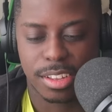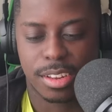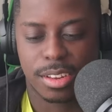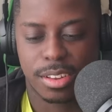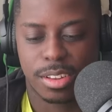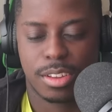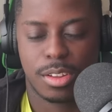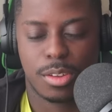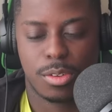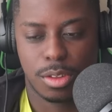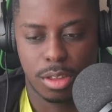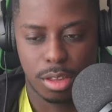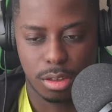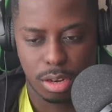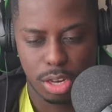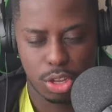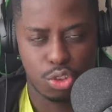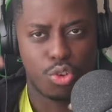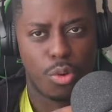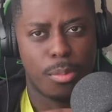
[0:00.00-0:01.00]
Let's go
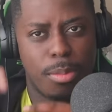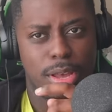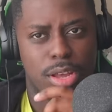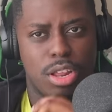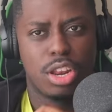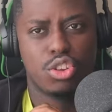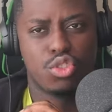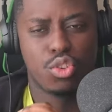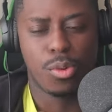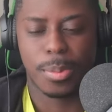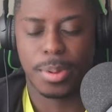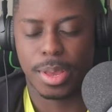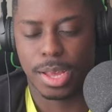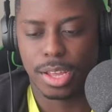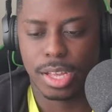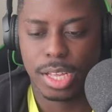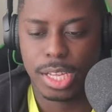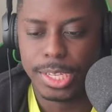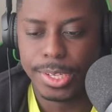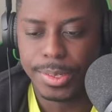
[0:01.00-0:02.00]
back. Let's go
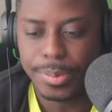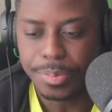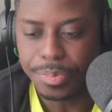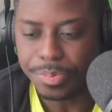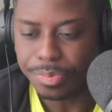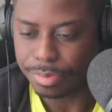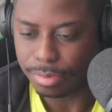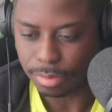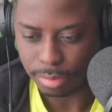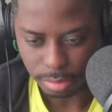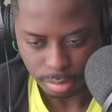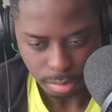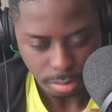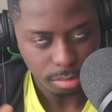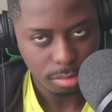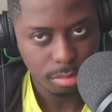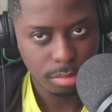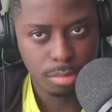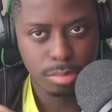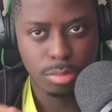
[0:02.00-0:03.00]

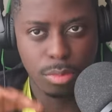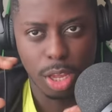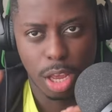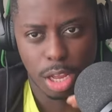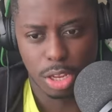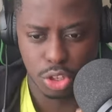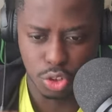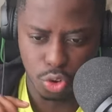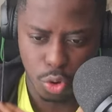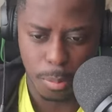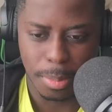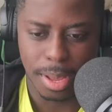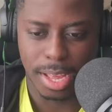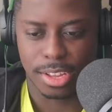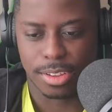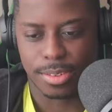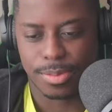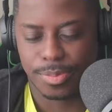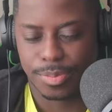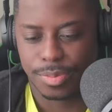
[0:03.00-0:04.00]
back. Let's go
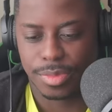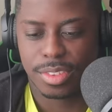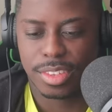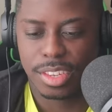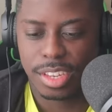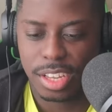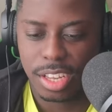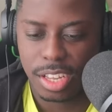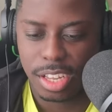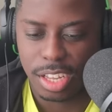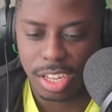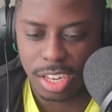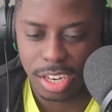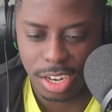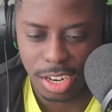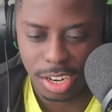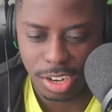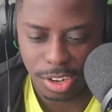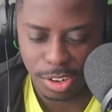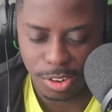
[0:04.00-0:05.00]

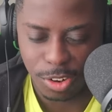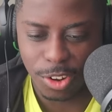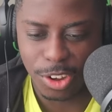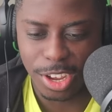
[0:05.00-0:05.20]
back.